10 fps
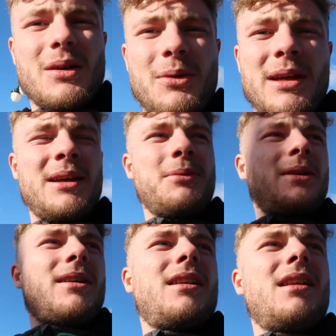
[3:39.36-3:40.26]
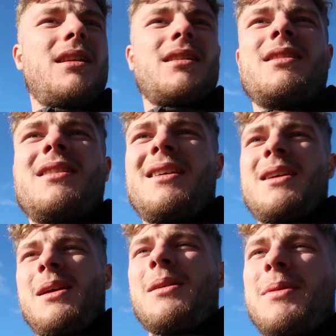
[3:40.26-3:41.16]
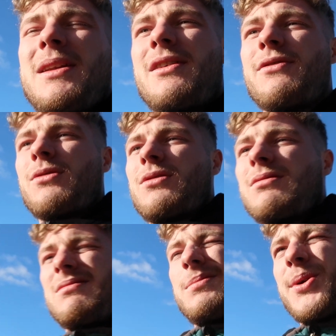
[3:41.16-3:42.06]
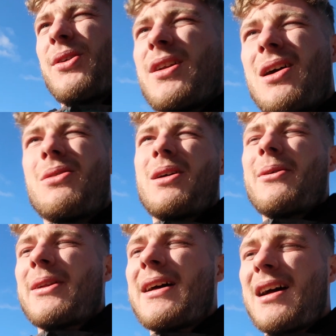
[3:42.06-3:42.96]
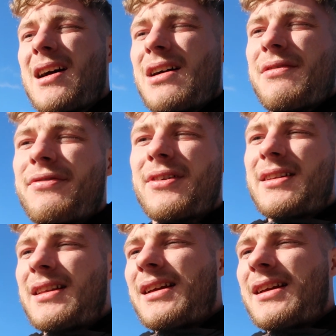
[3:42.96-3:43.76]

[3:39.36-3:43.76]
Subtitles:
We will be there for about an hour, hour and a half, and